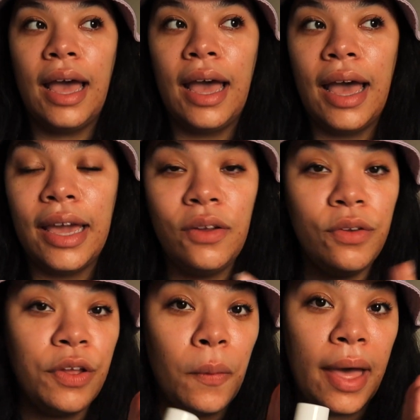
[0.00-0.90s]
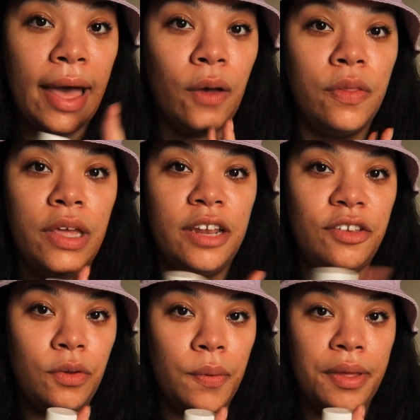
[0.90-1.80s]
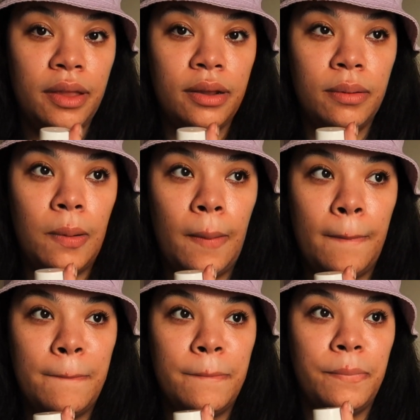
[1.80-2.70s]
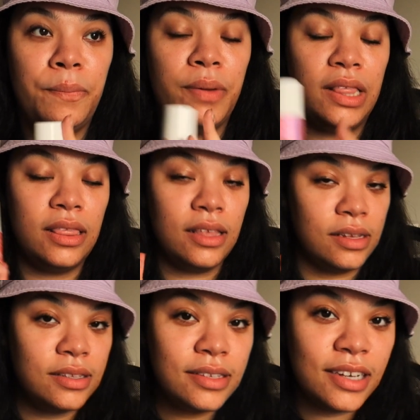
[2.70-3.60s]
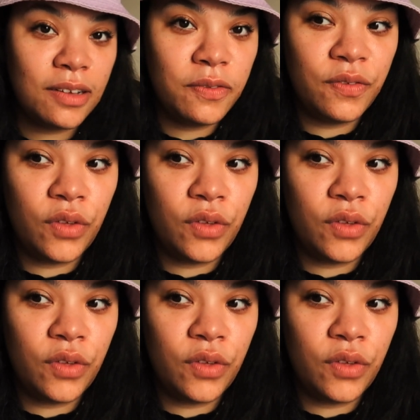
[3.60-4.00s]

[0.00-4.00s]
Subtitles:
I don't know how they do it, but this stuff,